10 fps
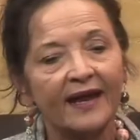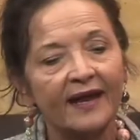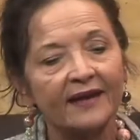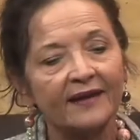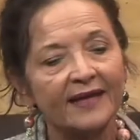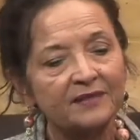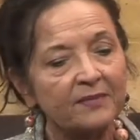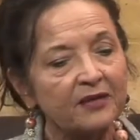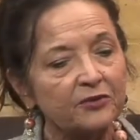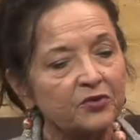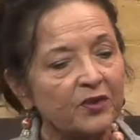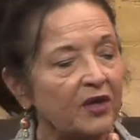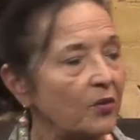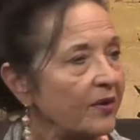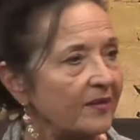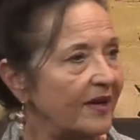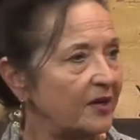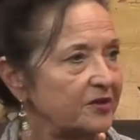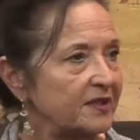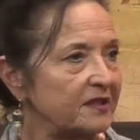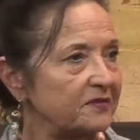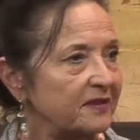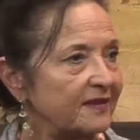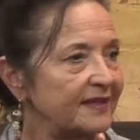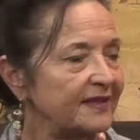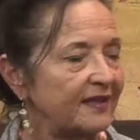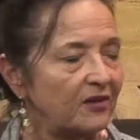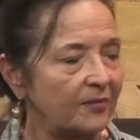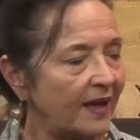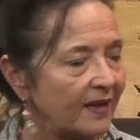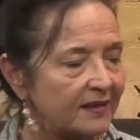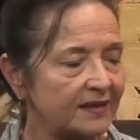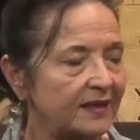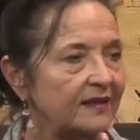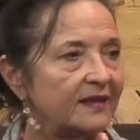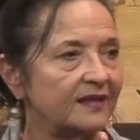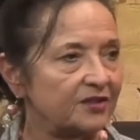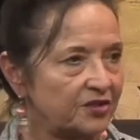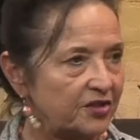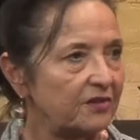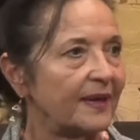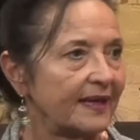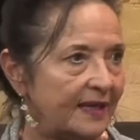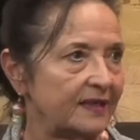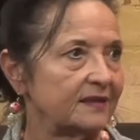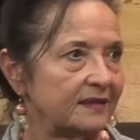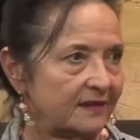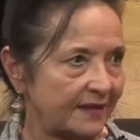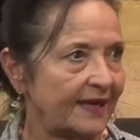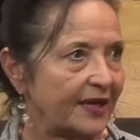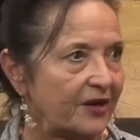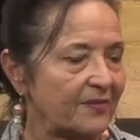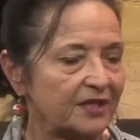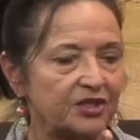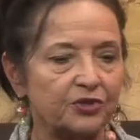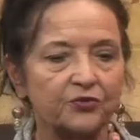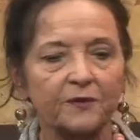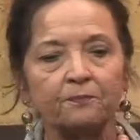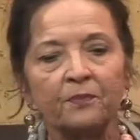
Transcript: And as mothers, we don't worry about ourselves. They say, don't buy us anything. Just do my kids. Take care of my children.